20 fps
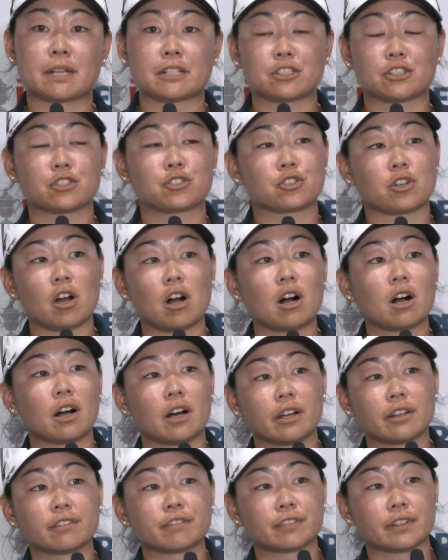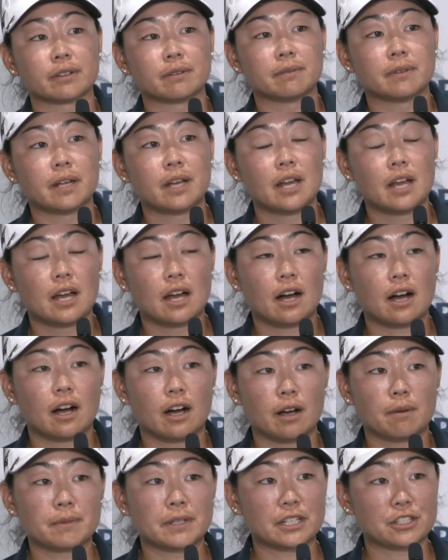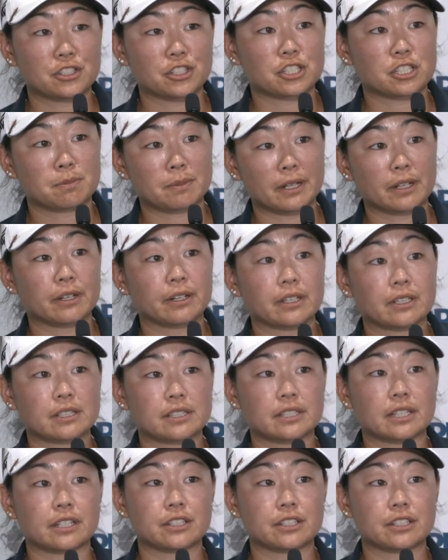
I just draw on from each experience.